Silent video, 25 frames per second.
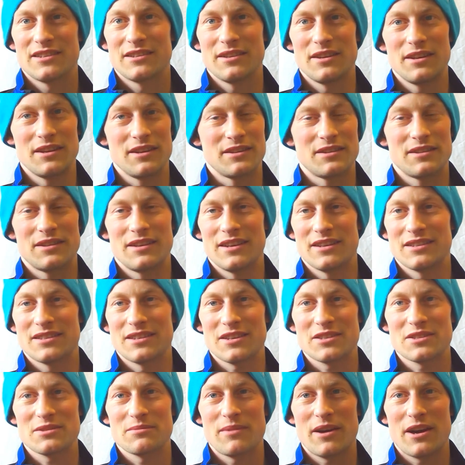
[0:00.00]
It
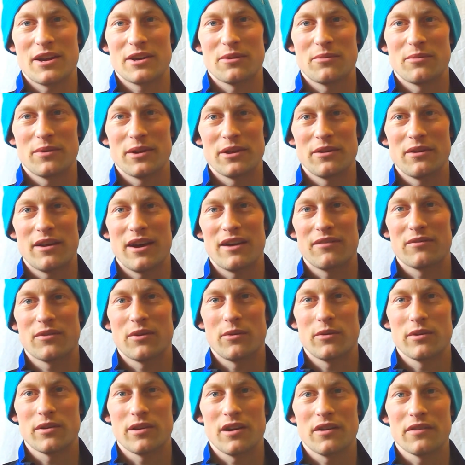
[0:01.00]
doesn't matter what you have
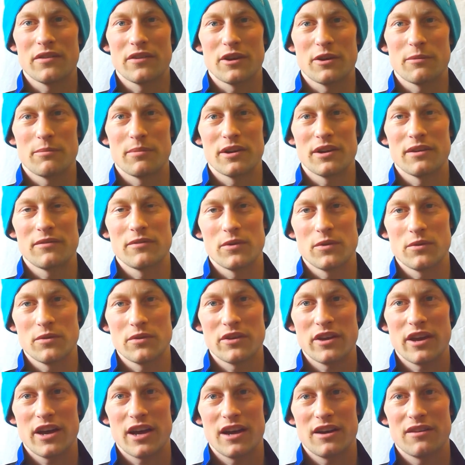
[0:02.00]
going on there, but if you
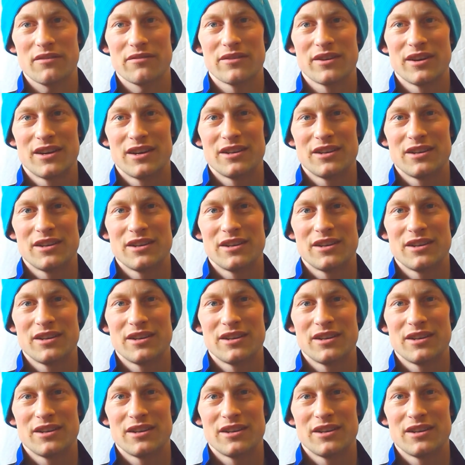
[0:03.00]
only have